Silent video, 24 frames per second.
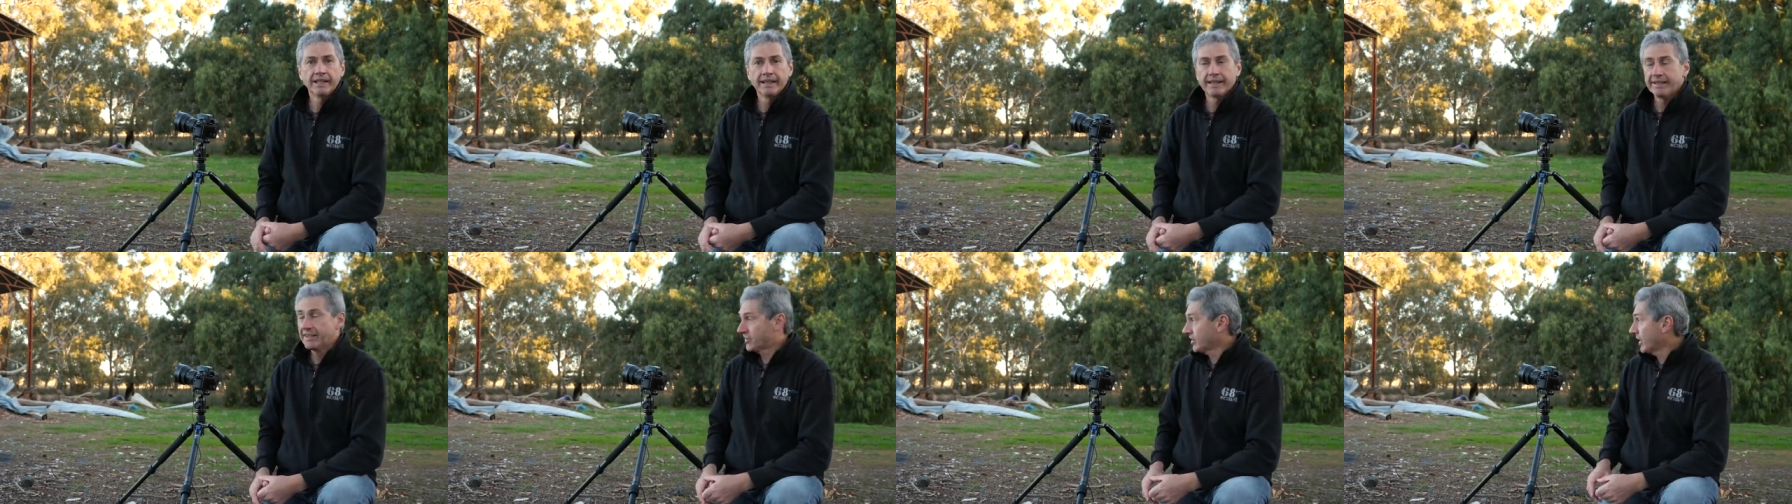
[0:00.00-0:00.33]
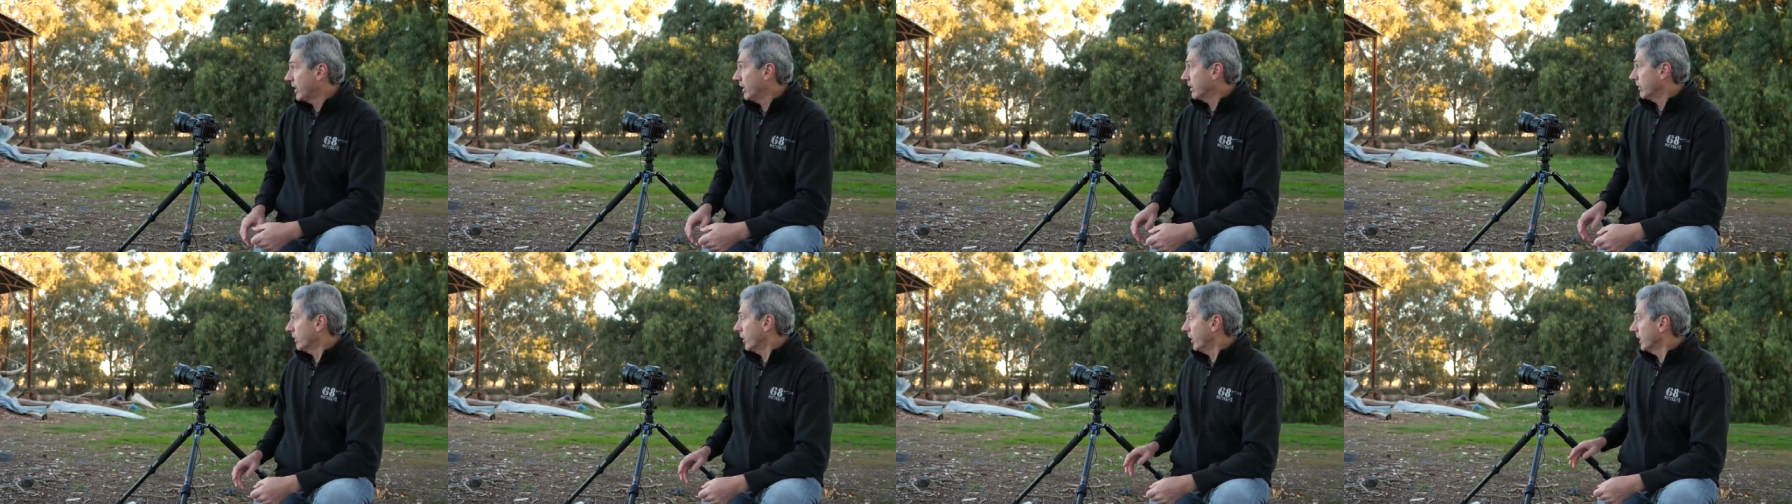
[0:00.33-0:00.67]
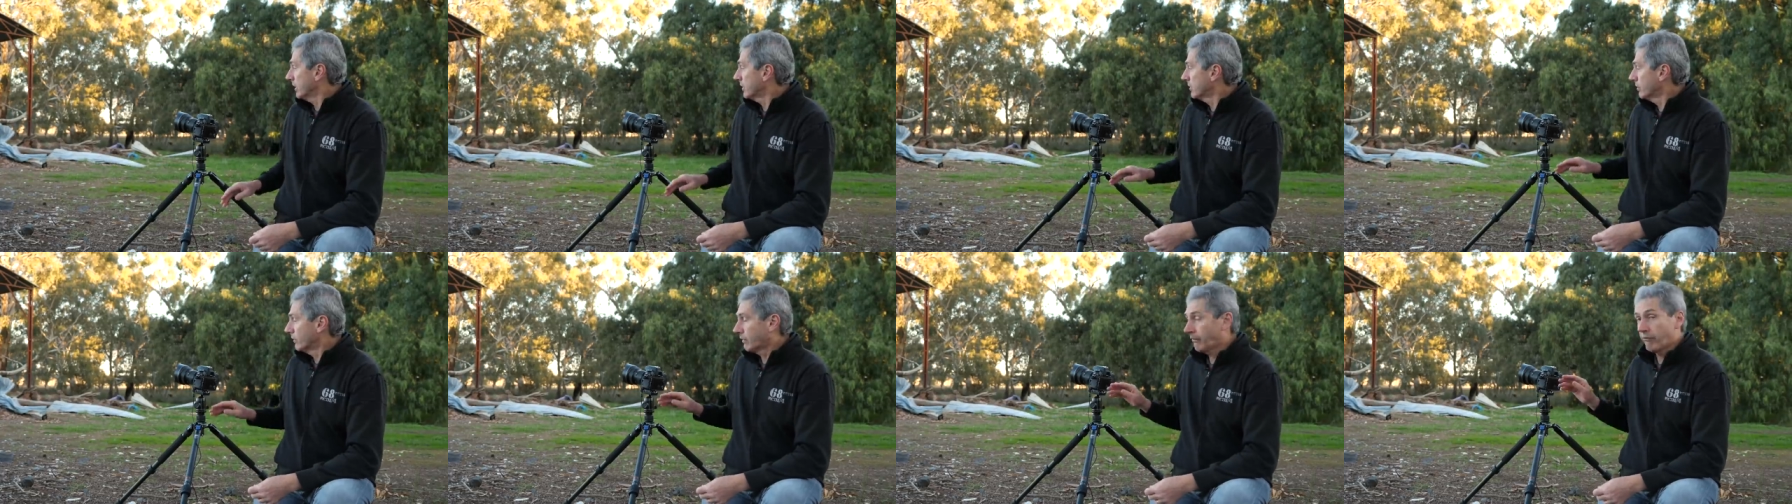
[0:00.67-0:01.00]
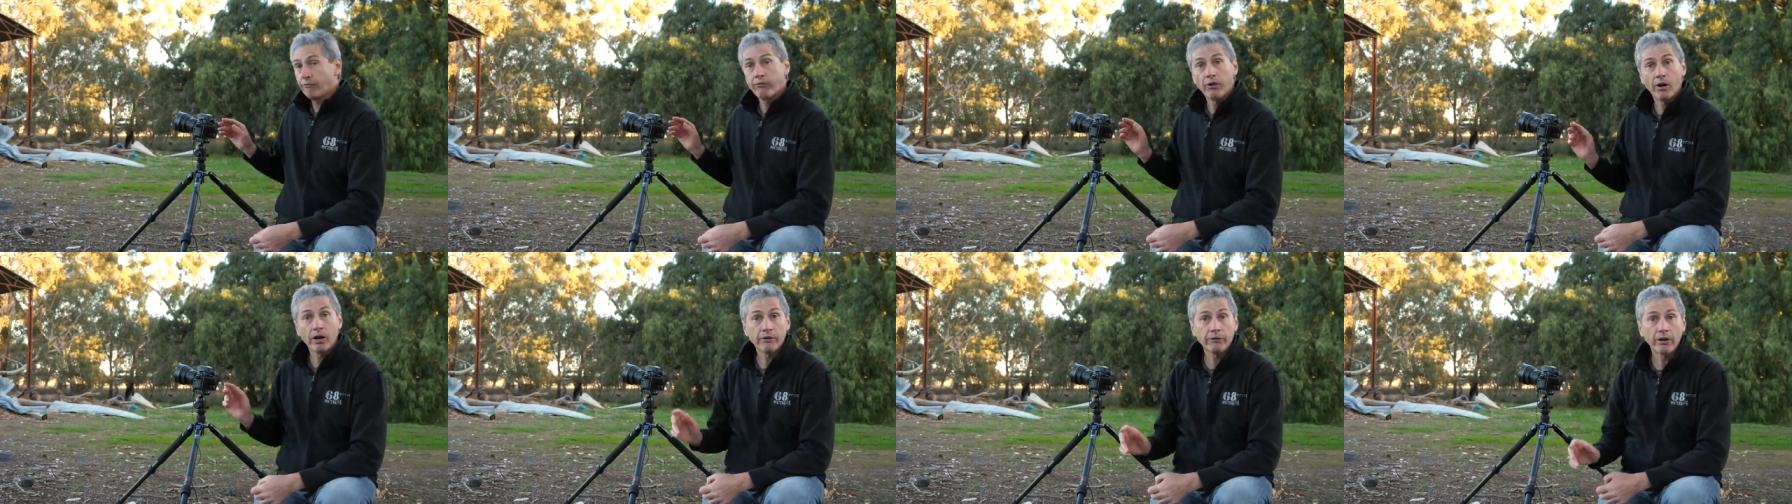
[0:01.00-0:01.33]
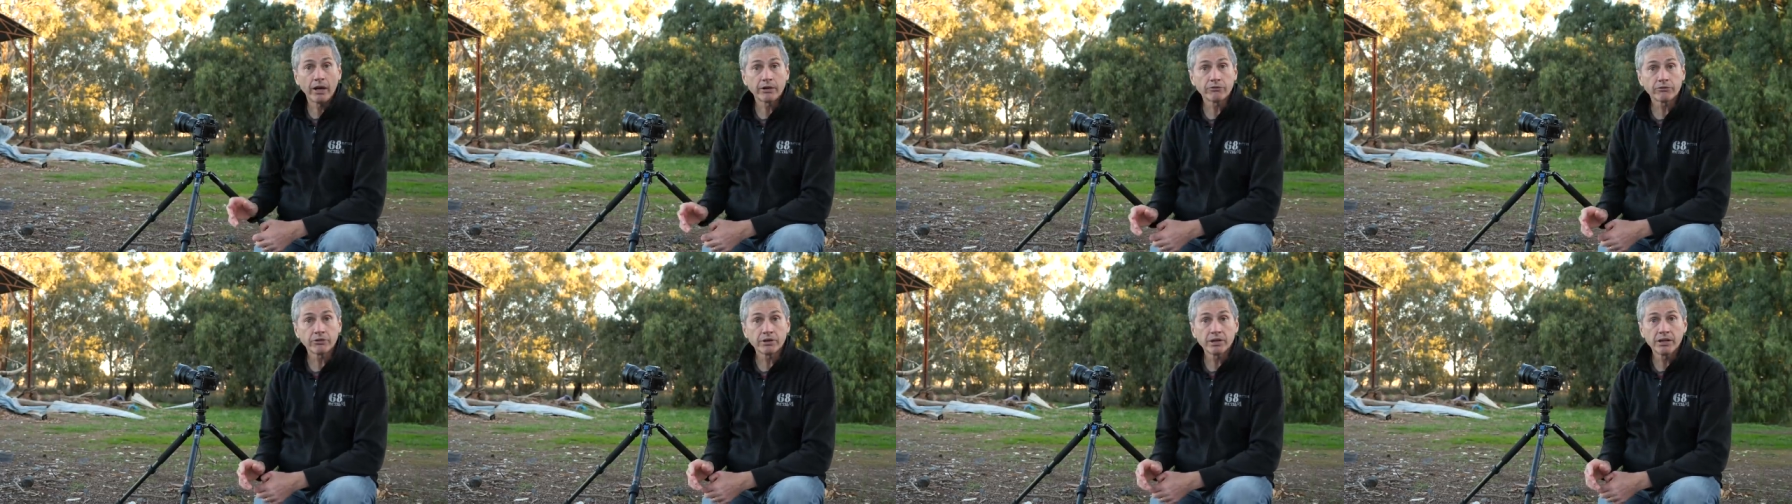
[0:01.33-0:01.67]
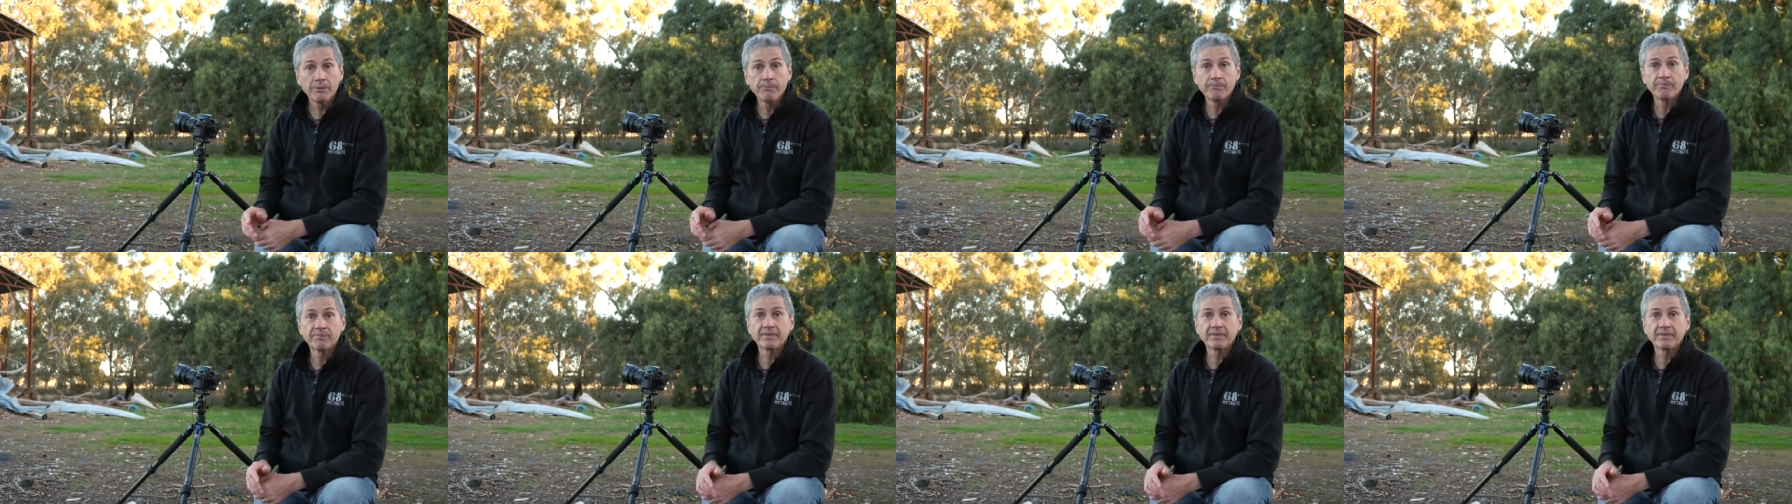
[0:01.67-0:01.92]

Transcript: So I took 500